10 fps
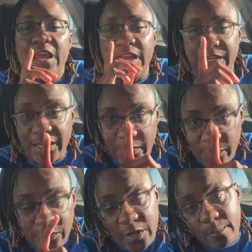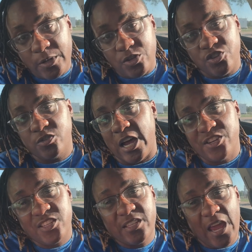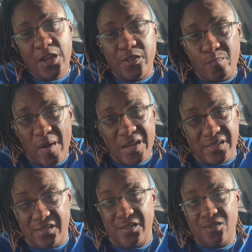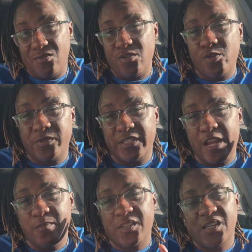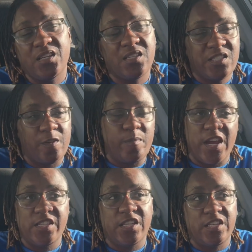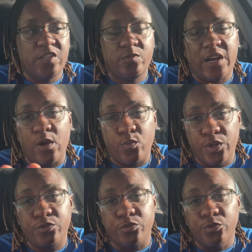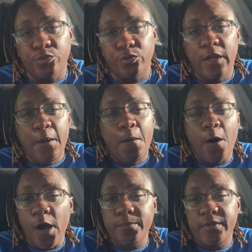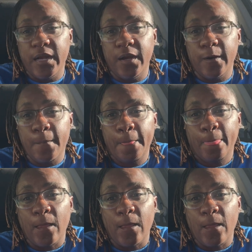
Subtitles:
And this one's going to be the juice. I just gave you the basic. You know what I'm saying? Because the basic, this is what I went through up there.